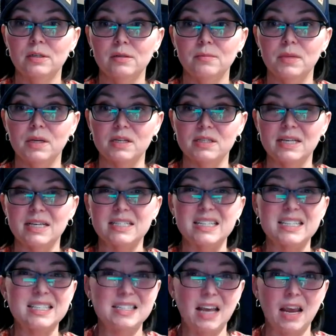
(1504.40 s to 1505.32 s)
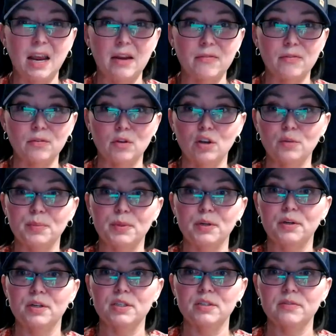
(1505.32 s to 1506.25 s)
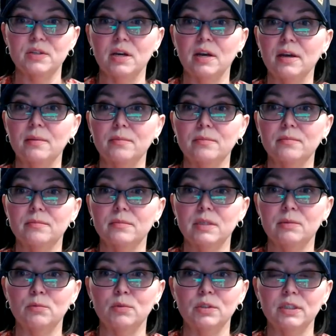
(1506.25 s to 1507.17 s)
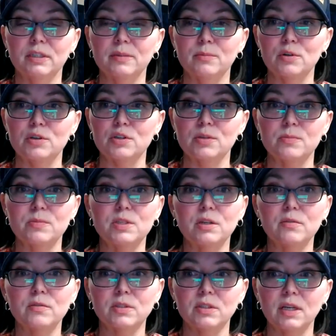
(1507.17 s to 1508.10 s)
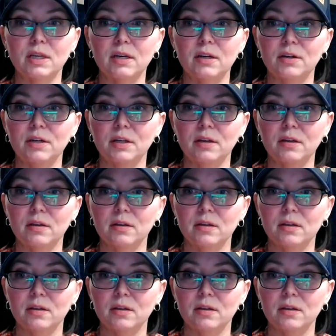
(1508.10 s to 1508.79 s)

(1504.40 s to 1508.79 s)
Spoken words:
because they get to stay for long periods of time and really immerse themselves in that area.